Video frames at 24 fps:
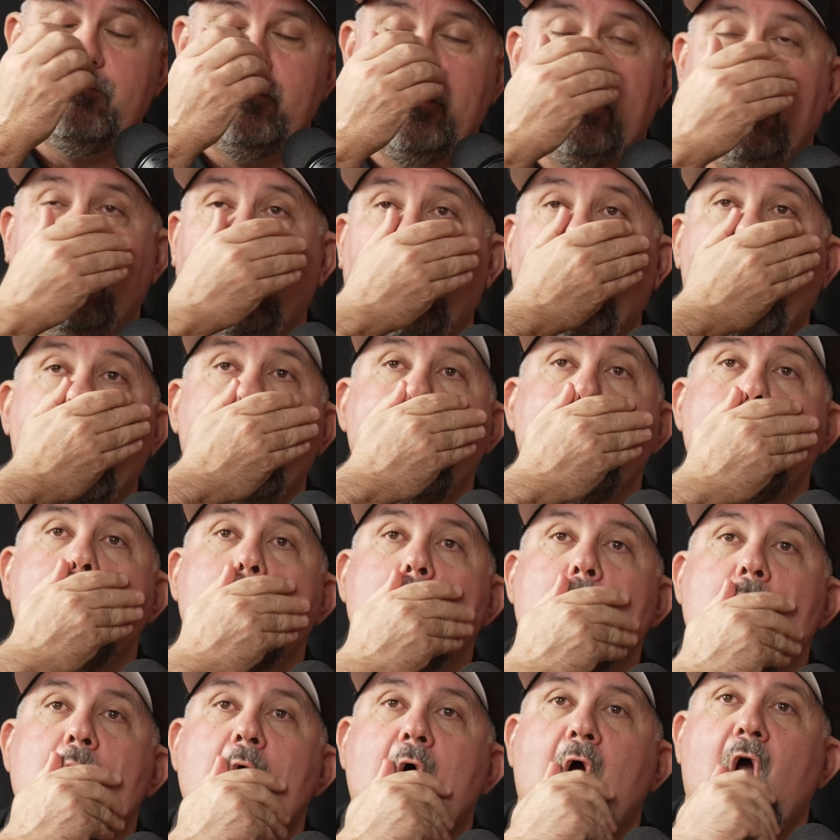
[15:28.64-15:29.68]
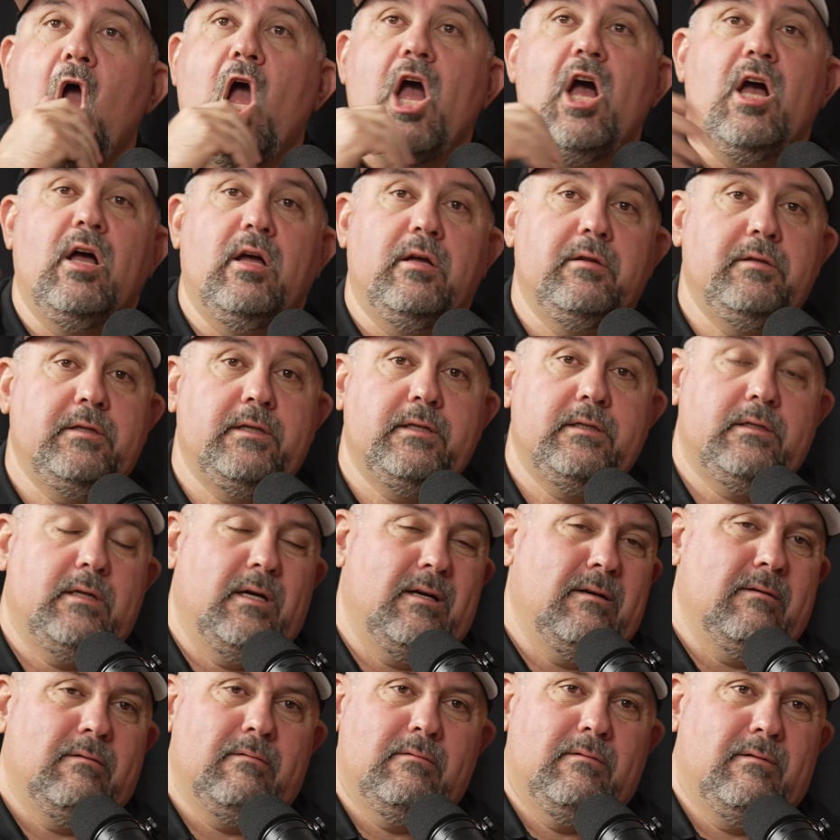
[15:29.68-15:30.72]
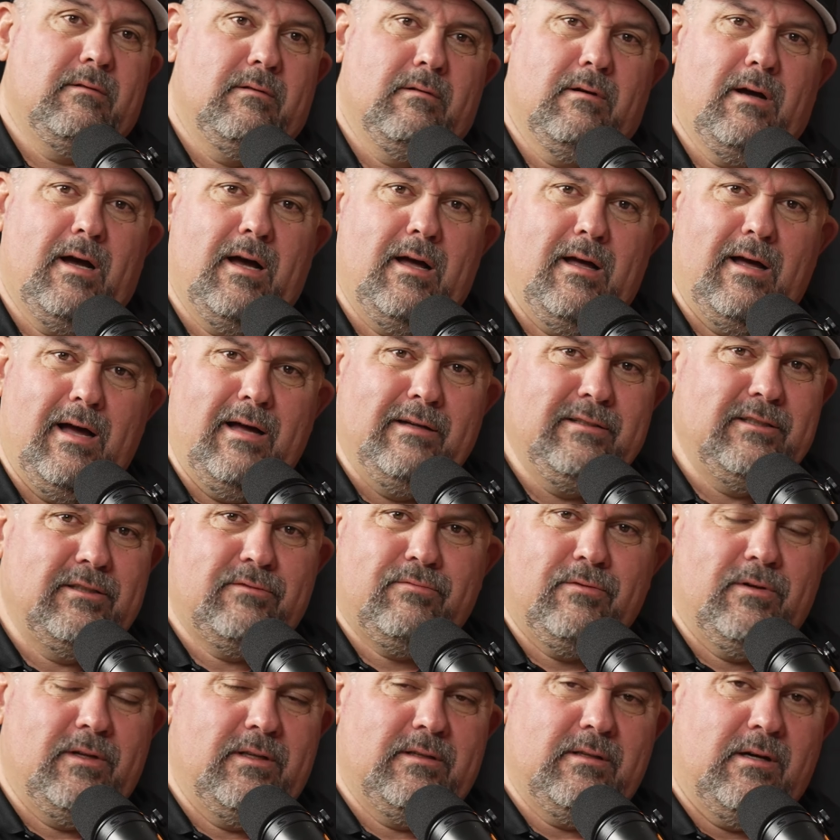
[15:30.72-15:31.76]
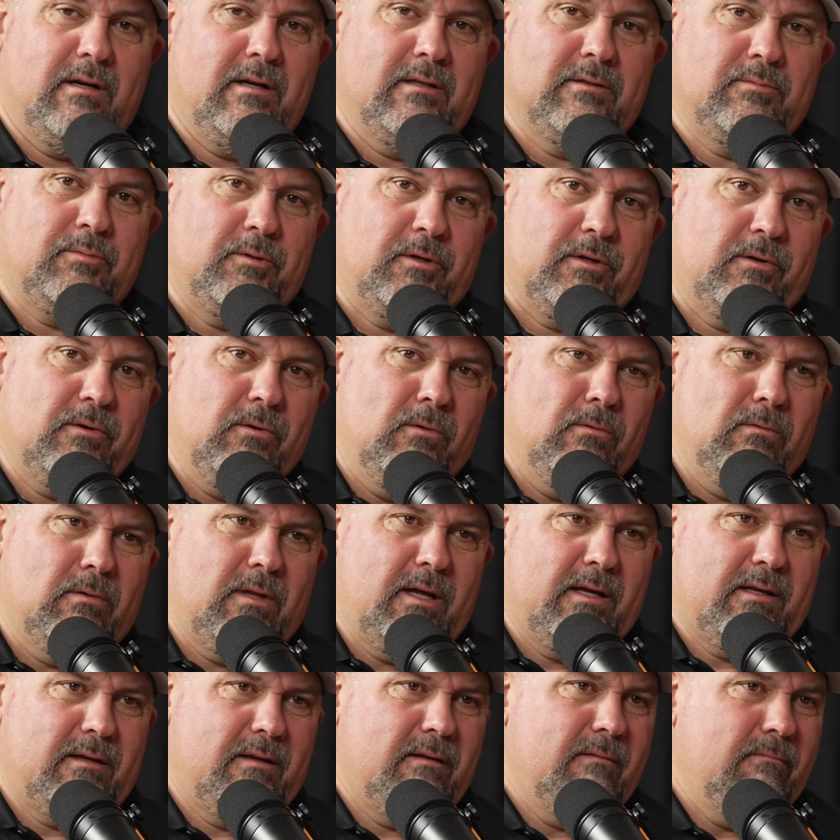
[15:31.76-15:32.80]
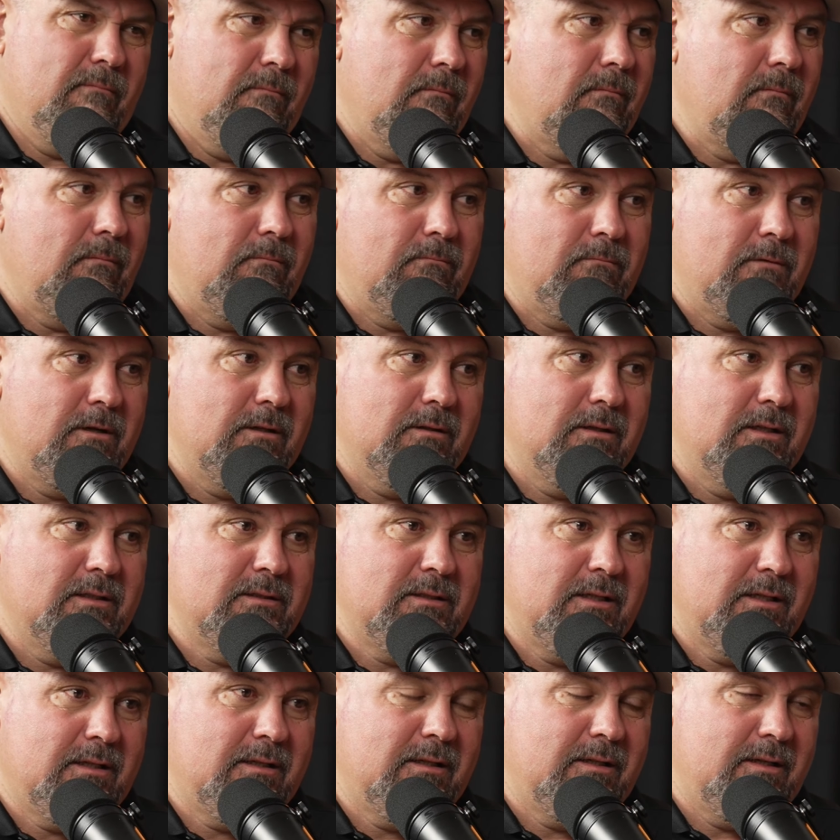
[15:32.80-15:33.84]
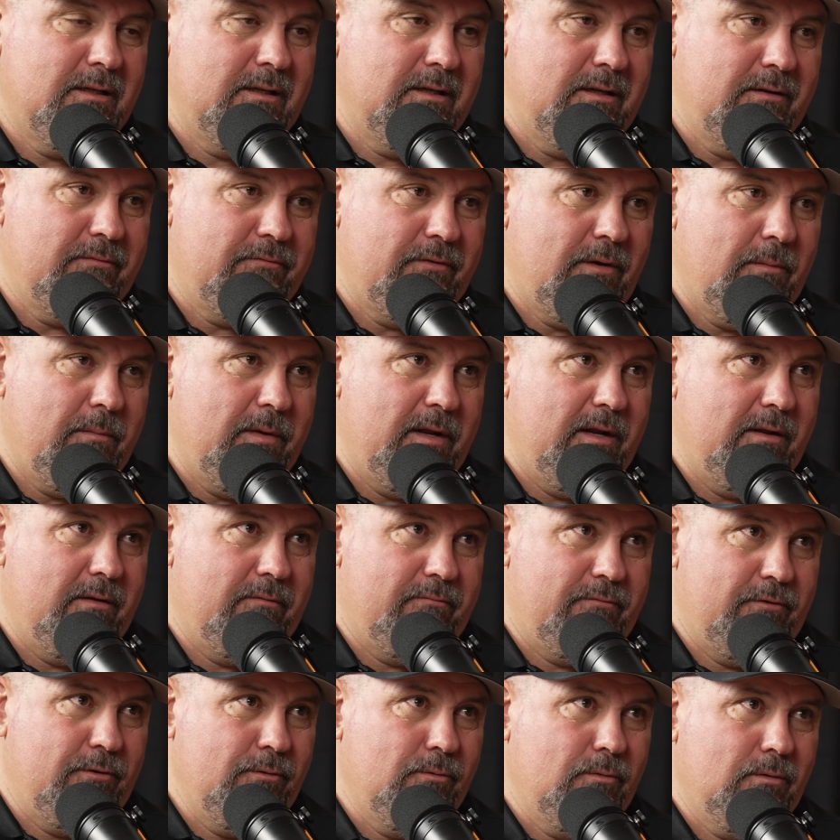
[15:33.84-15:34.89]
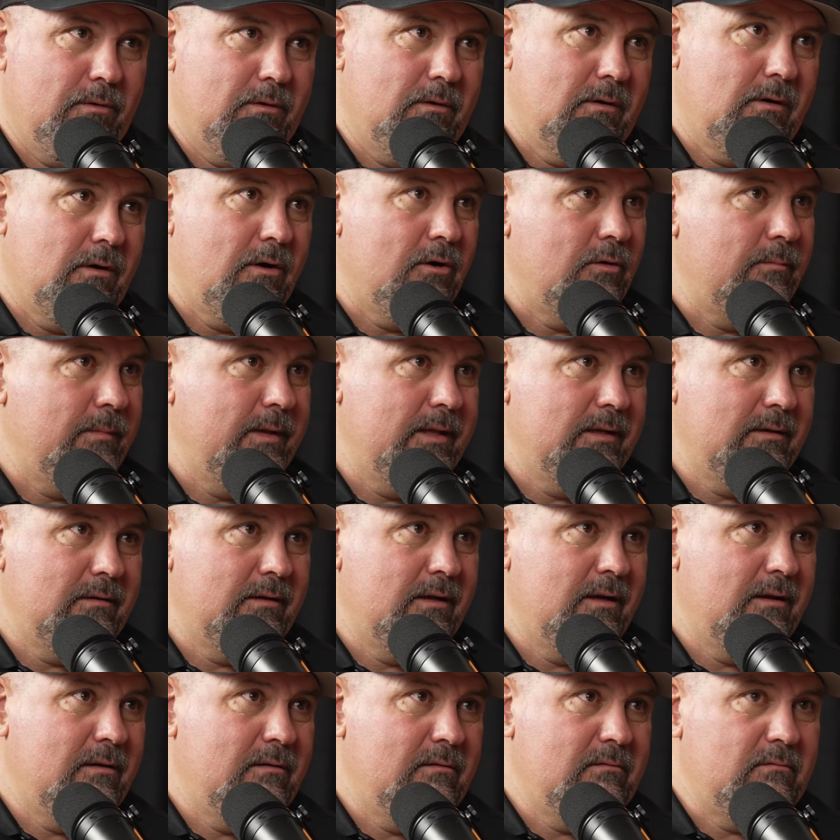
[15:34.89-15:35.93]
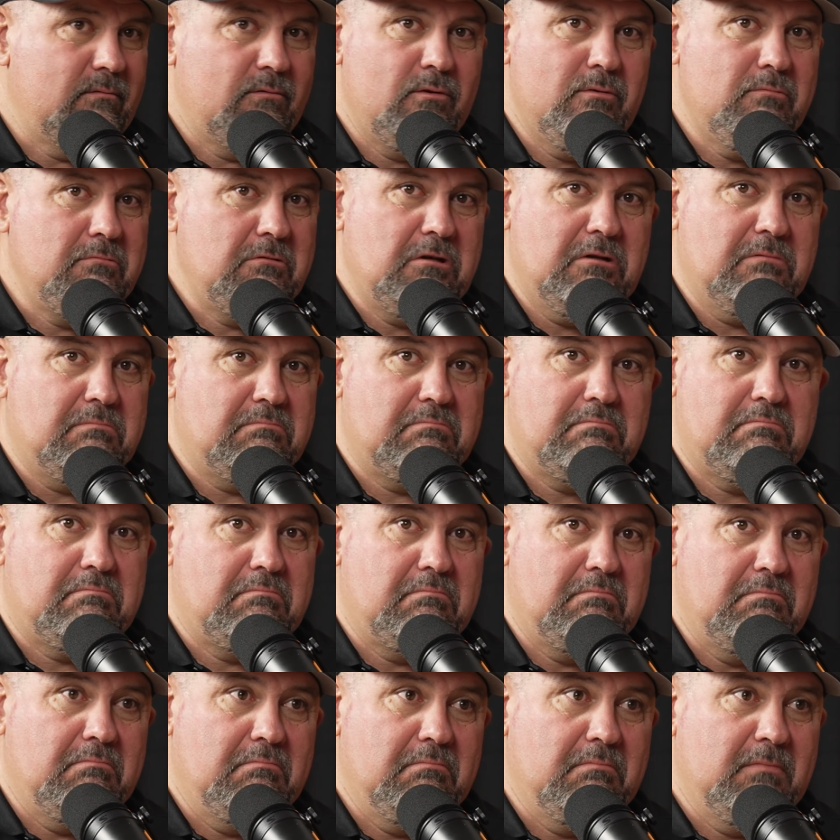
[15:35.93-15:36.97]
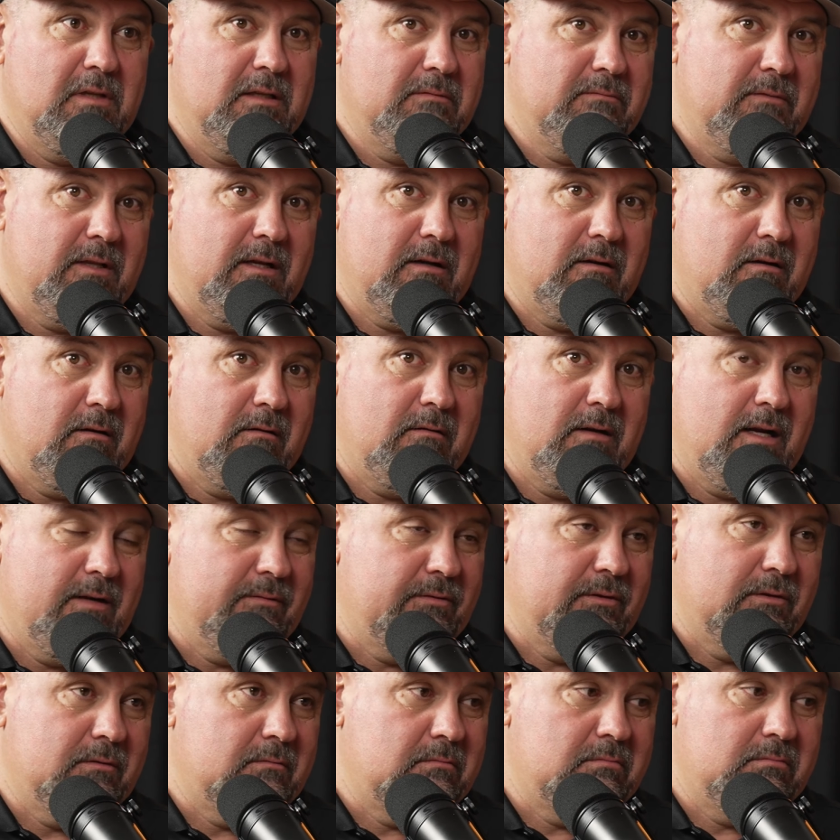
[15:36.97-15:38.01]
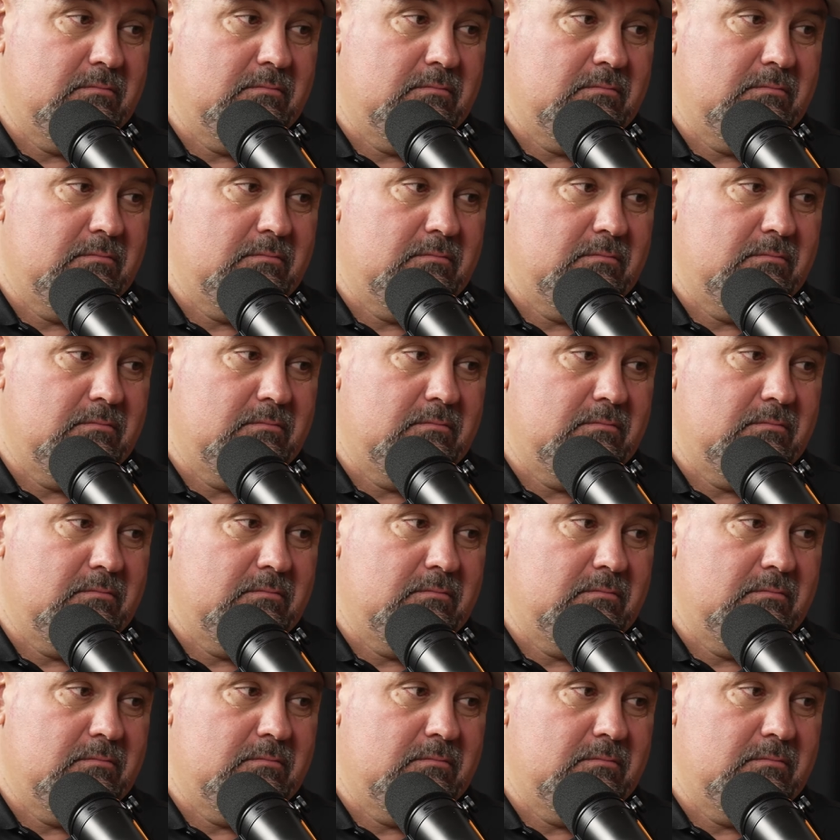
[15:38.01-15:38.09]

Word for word: Yeah. And then uh, I just really thought it was pretty cool. Like realistically, if, I mean, if you were a hermit, you know, you could live there and never,